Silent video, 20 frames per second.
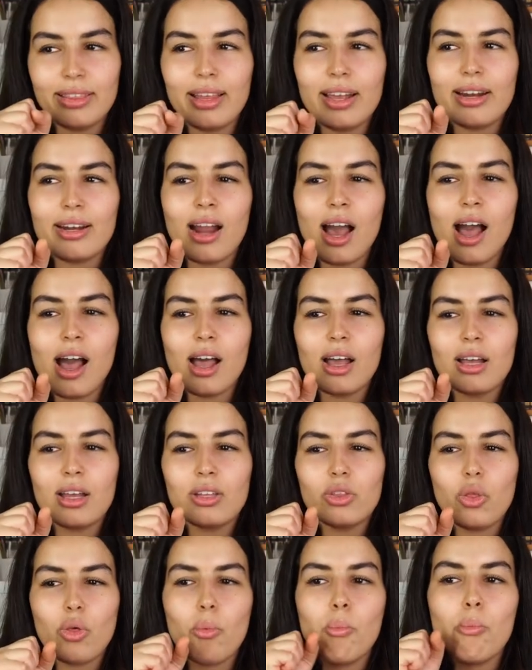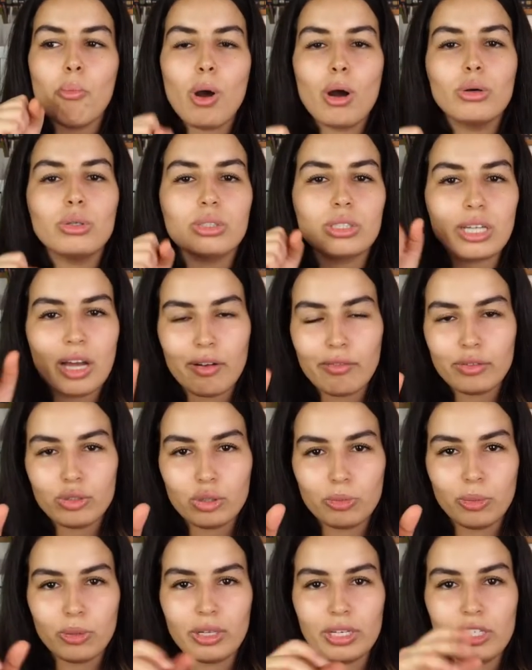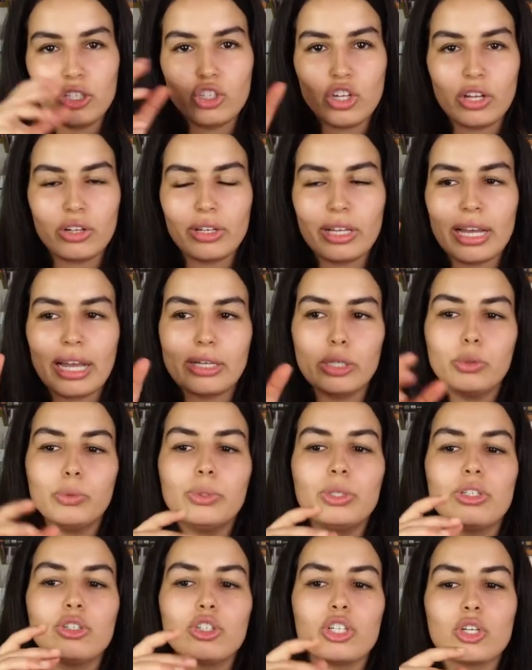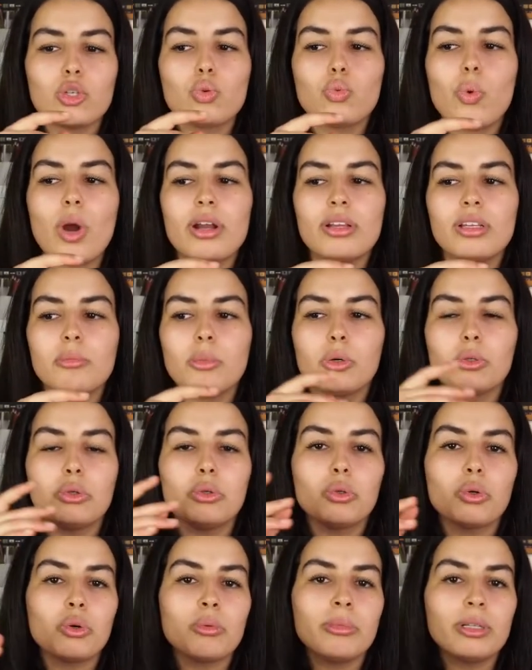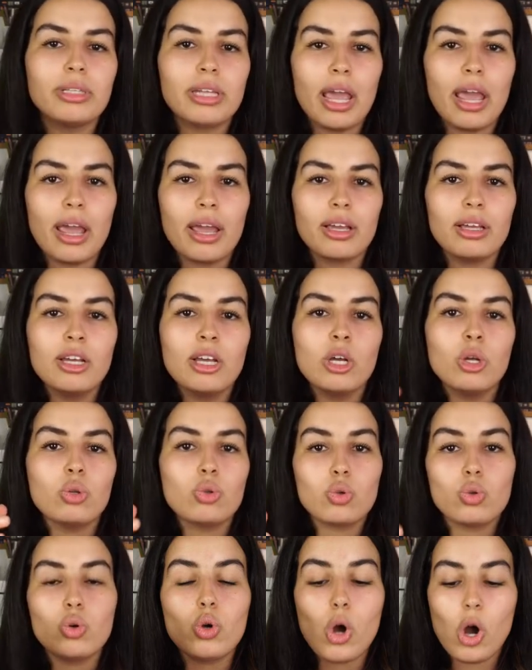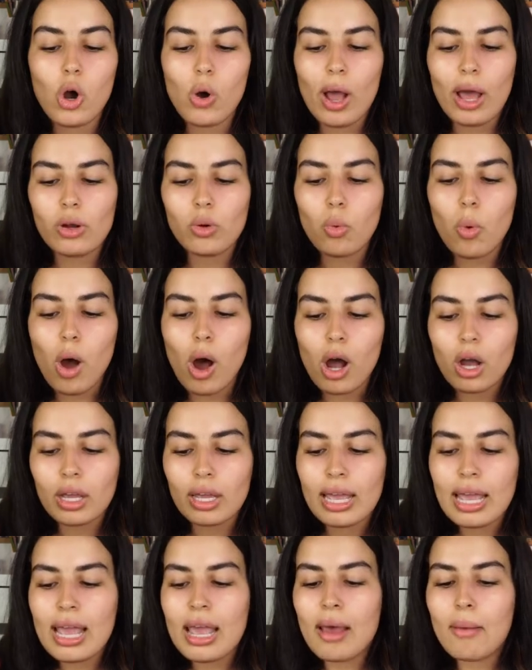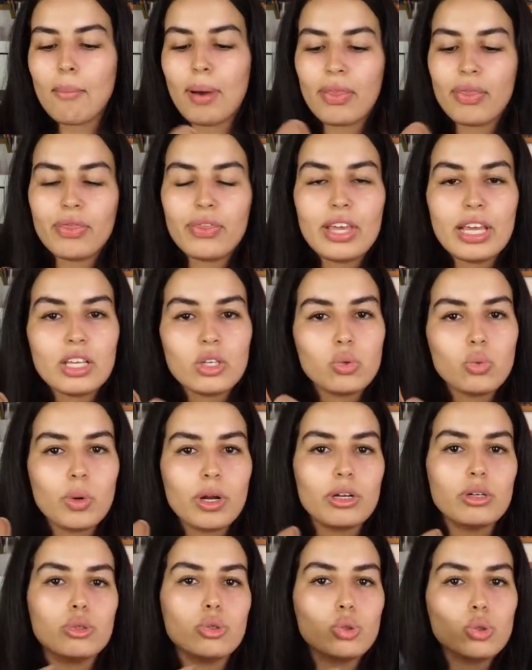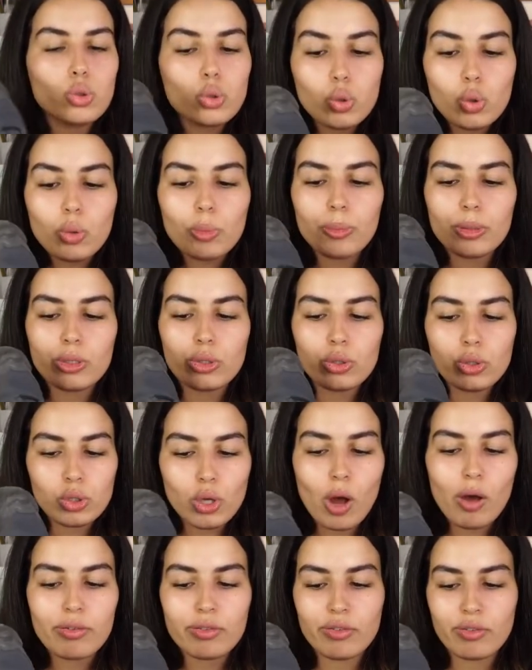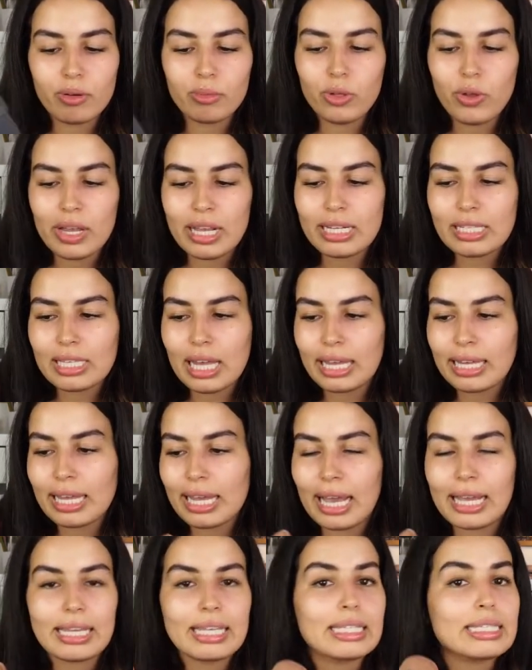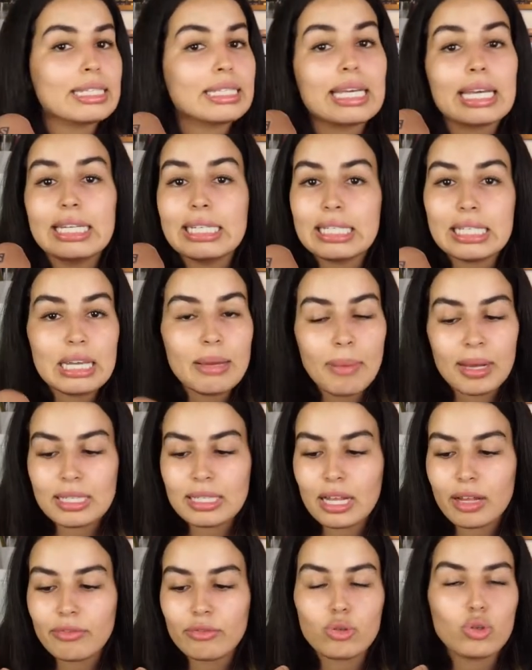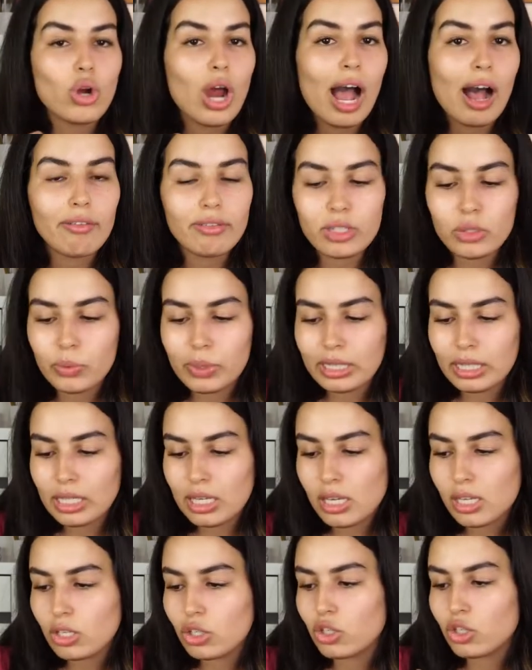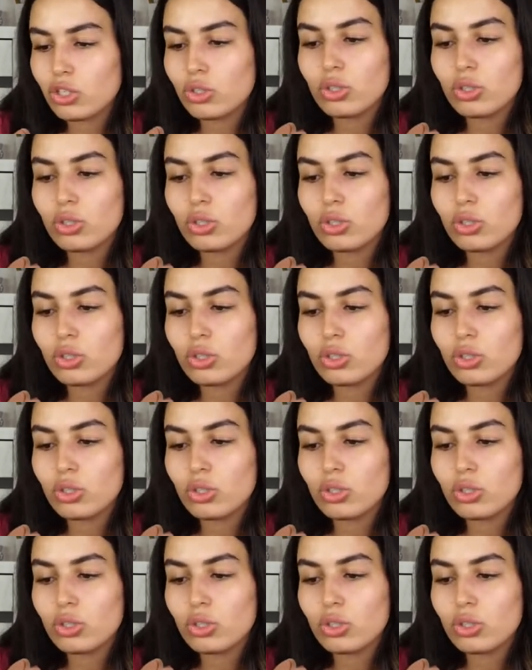and they're not the most comfortable in general. Like, you wouldn't just wear them on a normal day to go and walk. But these were super soft from the inside. Like, I can see myself traveling with these,